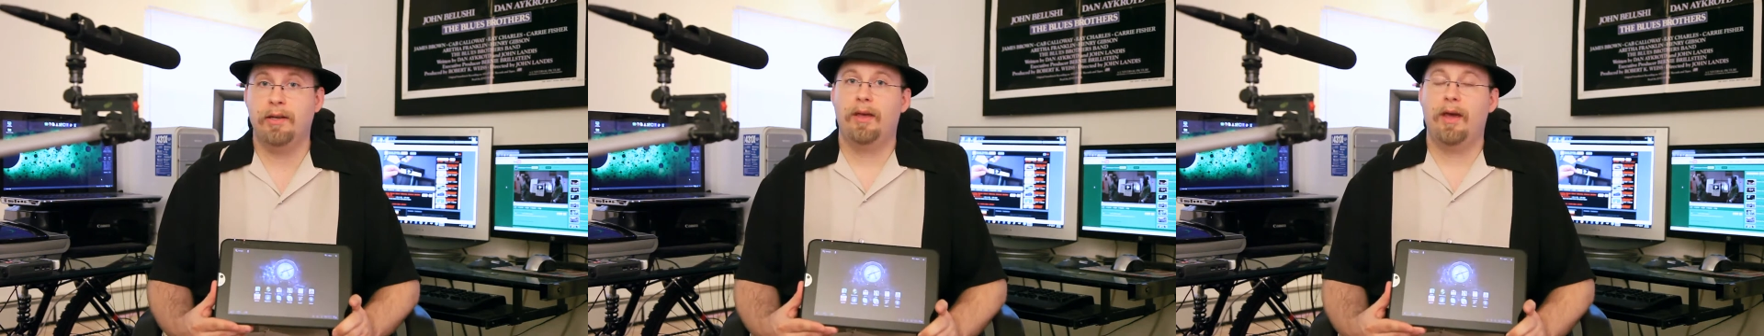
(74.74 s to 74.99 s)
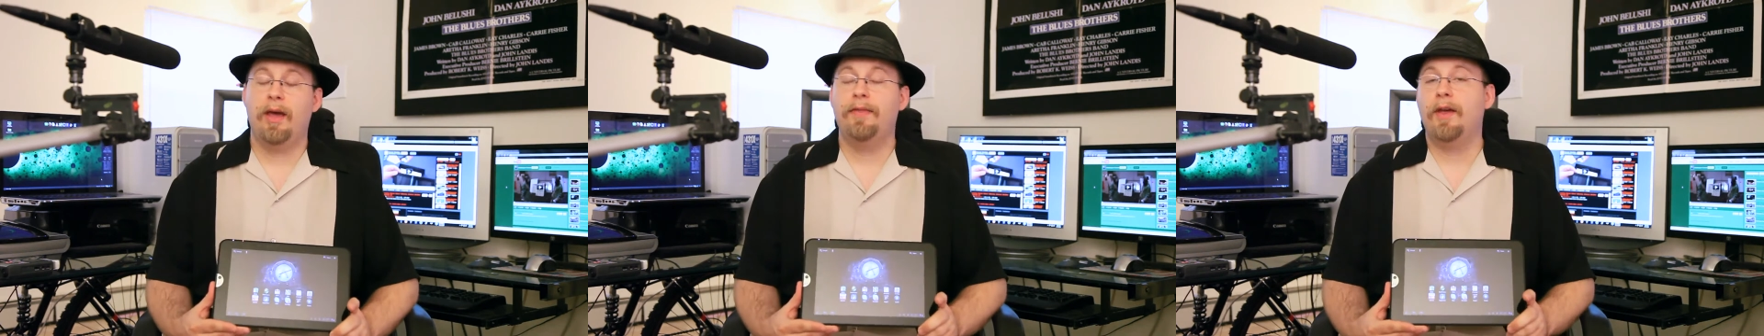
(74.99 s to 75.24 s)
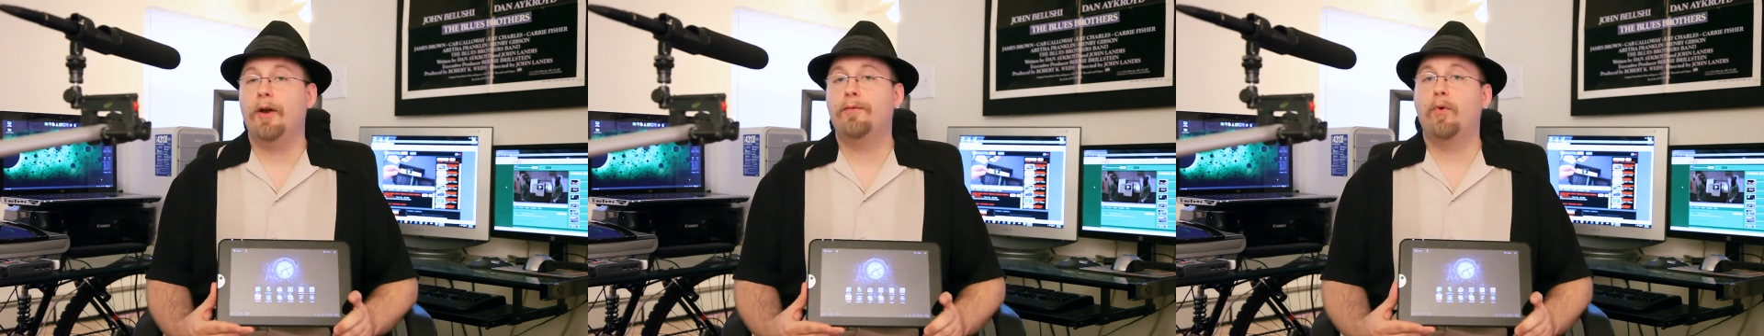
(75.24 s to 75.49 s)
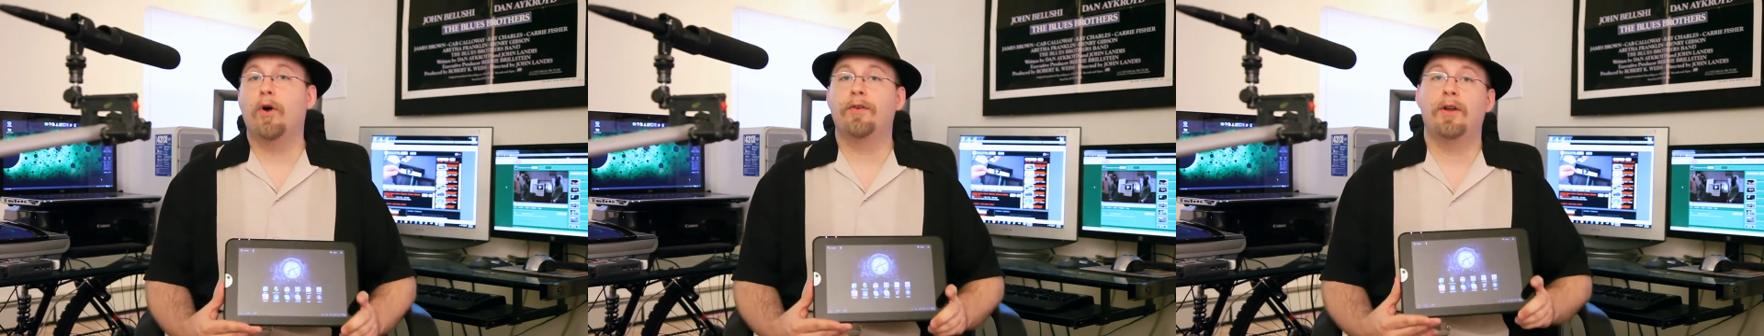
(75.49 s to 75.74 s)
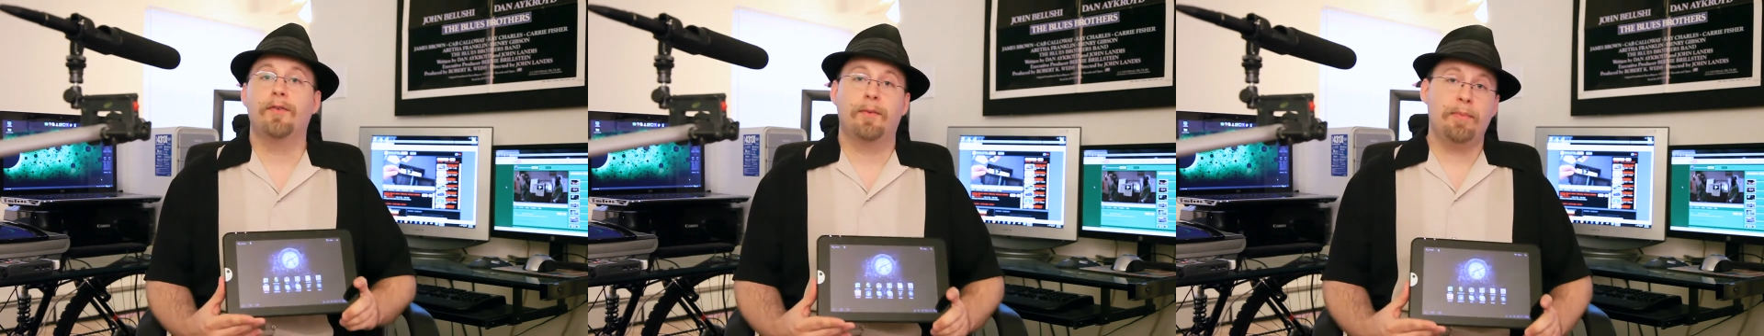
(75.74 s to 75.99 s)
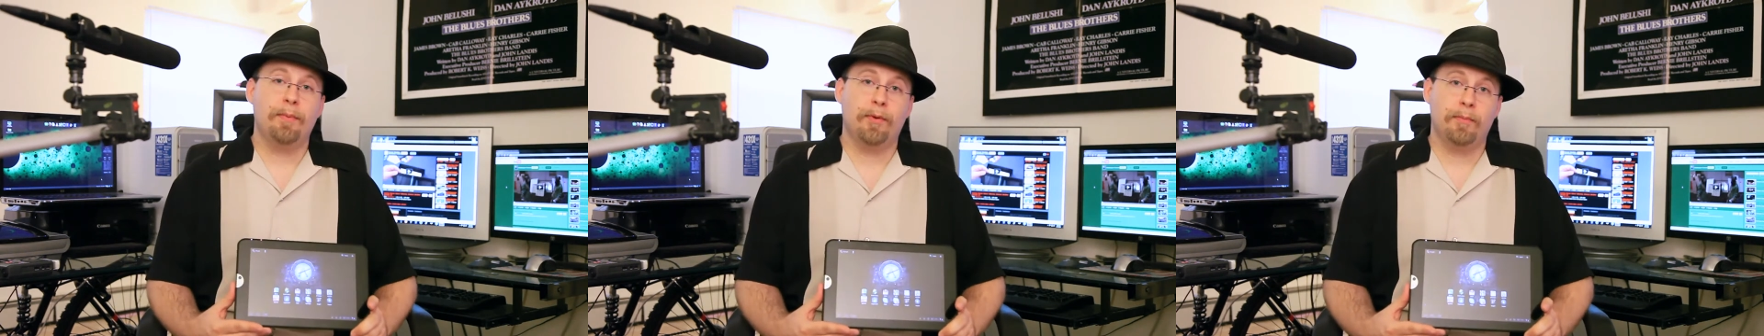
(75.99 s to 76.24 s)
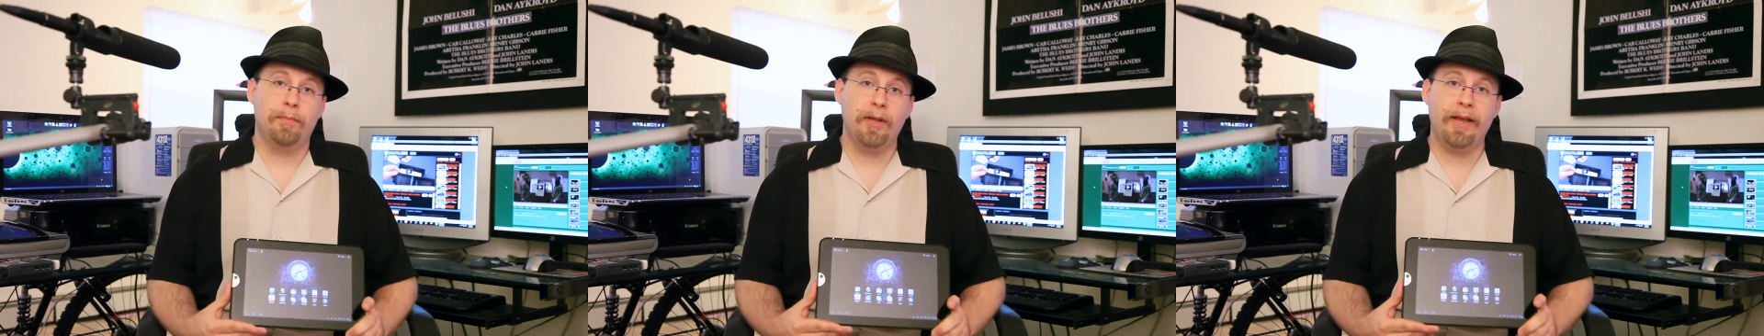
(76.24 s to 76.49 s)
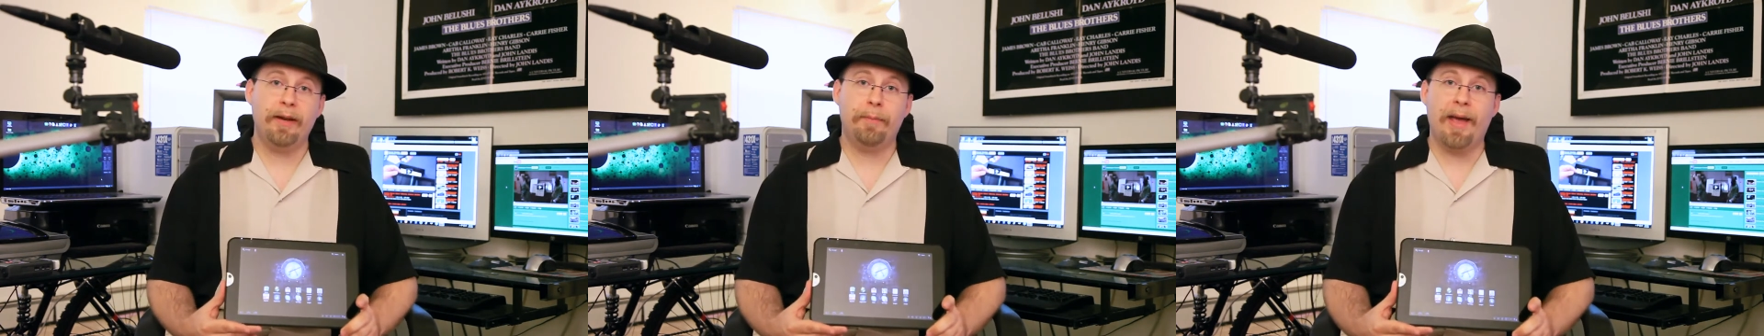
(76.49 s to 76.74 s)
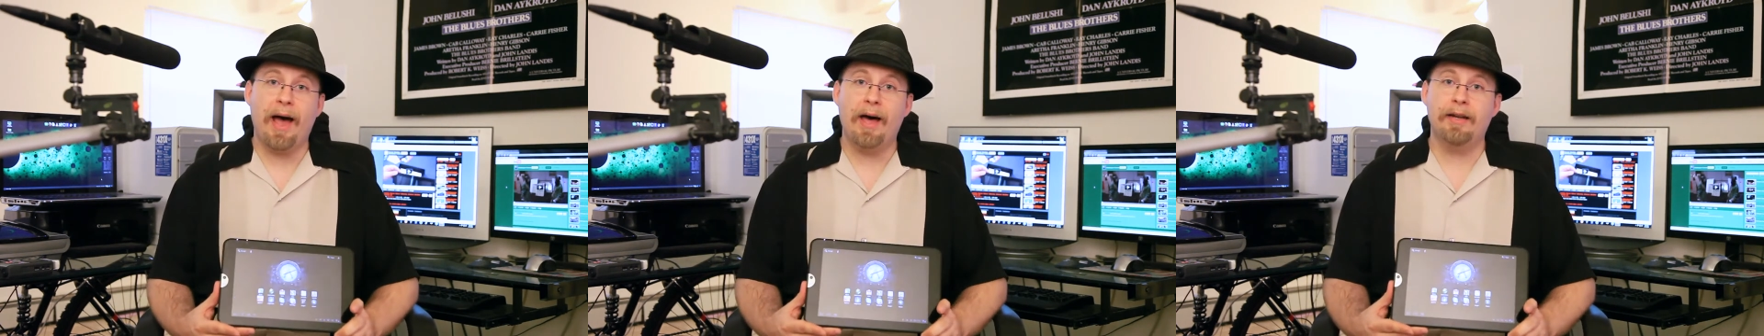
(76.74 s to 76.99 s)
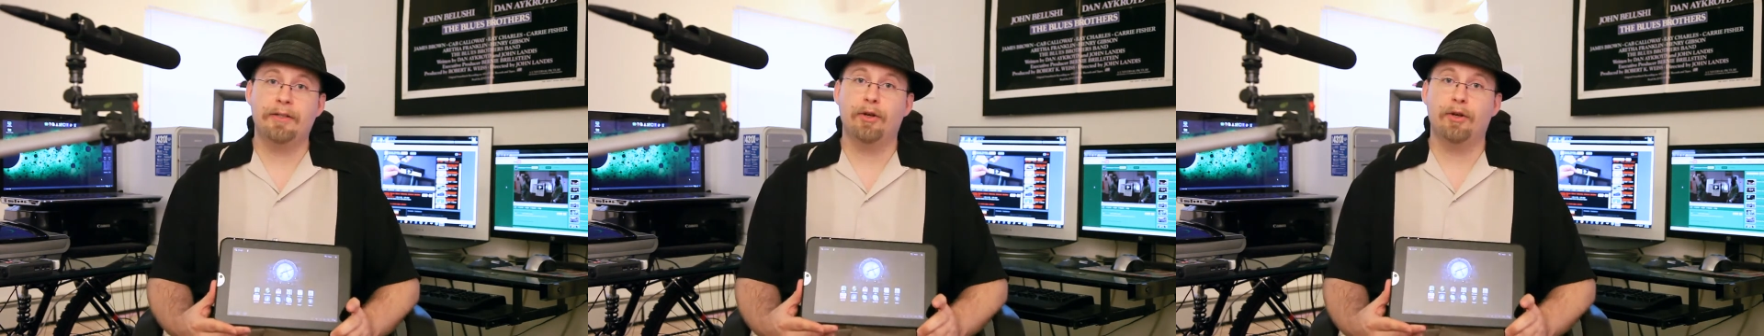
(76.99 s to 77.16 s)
and therefore if enough people complain about it,